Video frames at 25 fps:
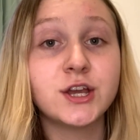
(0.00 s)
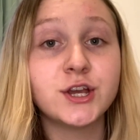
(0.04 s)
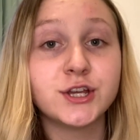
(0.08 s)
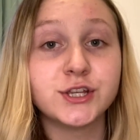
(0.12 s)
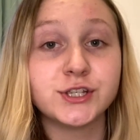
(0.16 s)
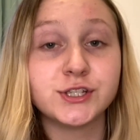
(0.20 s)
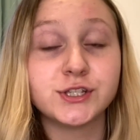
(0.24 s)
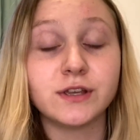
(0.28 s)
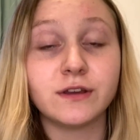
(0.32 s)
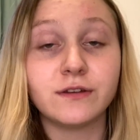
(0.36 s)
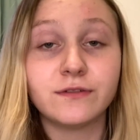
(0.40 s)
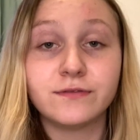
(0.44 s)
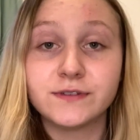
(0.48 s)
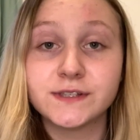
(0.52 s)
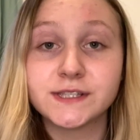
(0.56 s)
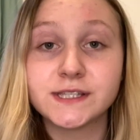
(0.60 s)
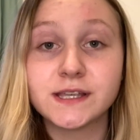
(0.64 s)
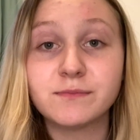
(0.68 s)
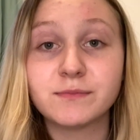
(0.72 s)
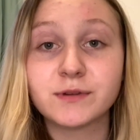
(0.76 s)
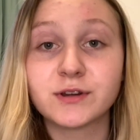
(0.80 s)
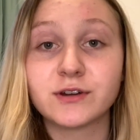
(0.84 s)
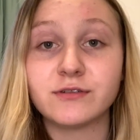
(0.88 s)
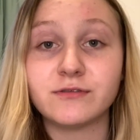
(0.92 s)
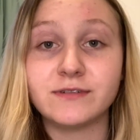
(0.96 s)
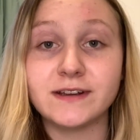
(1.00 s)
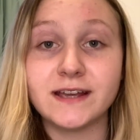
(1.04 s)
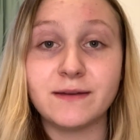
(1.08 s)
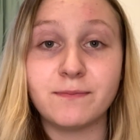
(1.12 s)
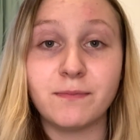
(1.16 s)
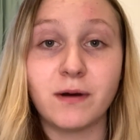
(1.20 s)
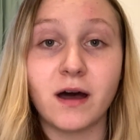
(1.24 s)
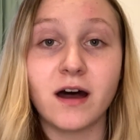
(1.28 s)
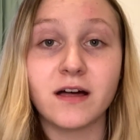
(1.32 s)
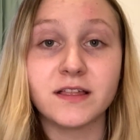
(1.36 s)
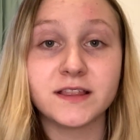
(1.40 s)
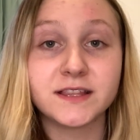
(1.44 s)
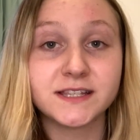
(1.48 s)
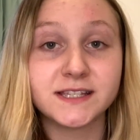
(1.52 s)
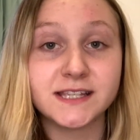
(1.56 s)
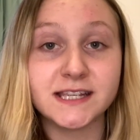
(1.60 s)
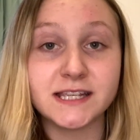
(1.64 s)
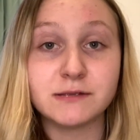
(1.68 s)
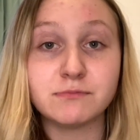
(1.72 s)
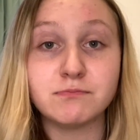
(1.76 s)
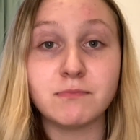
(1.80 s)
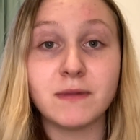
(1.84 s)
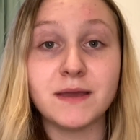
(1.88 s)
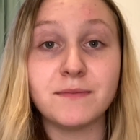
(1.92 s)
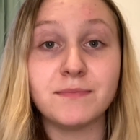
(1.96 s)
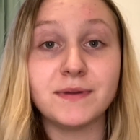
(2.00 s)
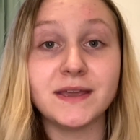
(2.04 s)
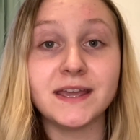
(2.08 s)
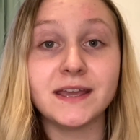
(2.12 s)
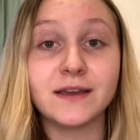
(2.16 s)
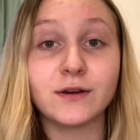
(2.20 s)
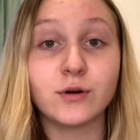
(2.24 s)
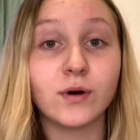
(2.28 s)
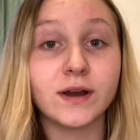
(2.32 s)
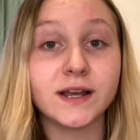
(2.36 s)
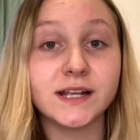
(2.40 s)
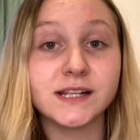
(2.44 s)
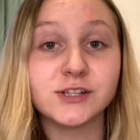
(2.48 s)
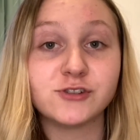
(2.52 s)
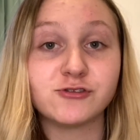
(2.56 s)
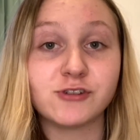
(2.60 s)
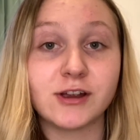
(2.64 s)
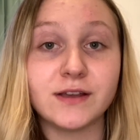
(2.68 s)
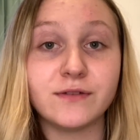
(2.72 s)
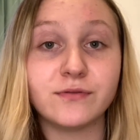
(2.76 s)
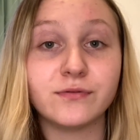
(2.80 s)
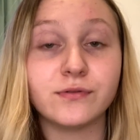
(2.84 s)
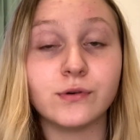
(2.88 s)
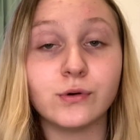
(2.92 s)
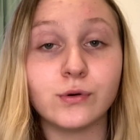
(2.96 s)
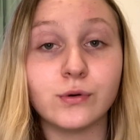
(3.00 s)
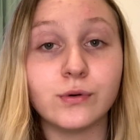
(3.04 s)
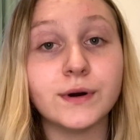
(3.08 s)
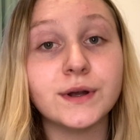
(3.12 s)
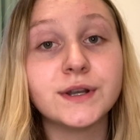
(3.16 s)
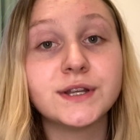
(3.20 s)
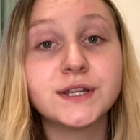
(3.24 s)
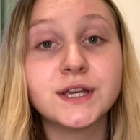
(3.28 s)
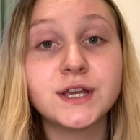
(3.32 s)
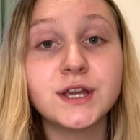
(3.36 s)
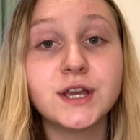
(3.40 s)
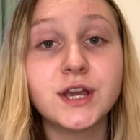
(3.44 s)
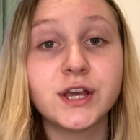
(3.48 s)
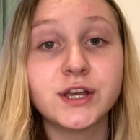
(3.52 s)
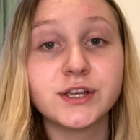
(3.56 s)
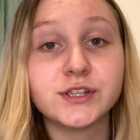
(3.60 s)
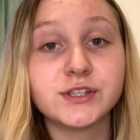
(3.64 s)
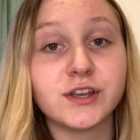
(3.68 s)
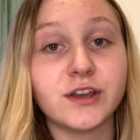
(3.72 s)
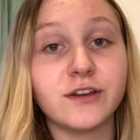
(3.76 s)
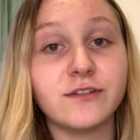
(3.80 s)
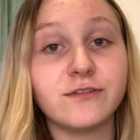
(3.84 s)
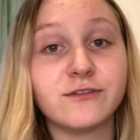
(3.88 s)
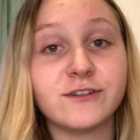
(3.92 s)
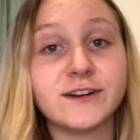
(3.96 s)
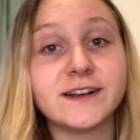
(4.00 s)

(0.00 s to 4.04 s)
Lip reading: So for some career paths this may be quite straightforward. So for